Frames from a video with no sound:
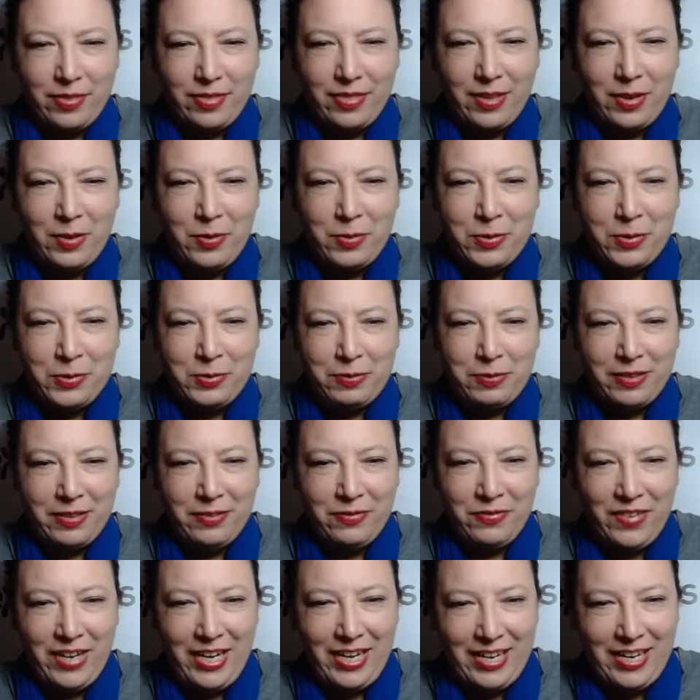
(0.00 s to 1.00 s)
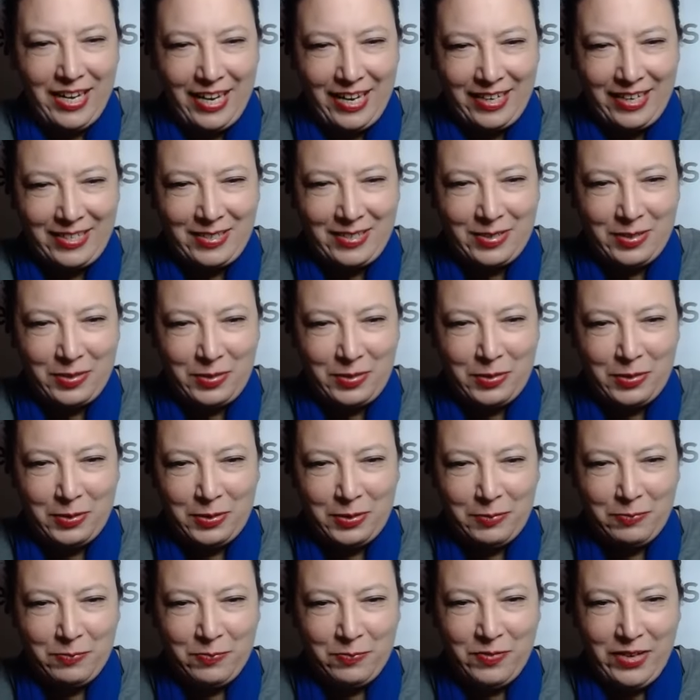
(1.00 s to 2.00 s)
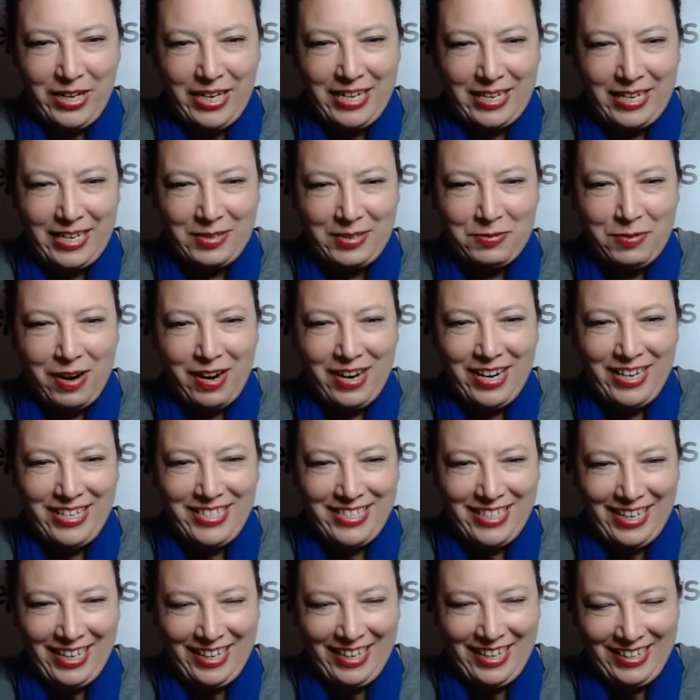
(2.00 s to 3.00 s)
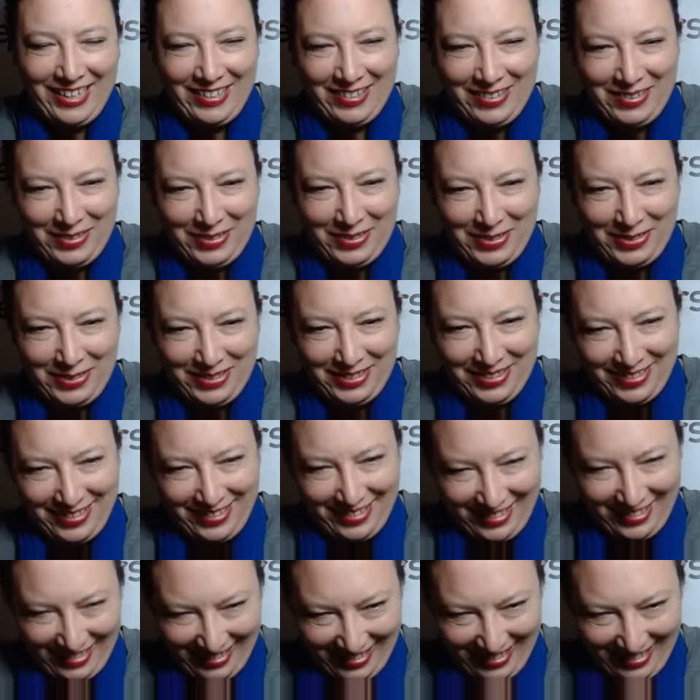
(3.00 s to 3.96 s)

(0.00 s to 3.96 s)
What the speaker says: the Order of the Phoenix, or Phoenix Rising, or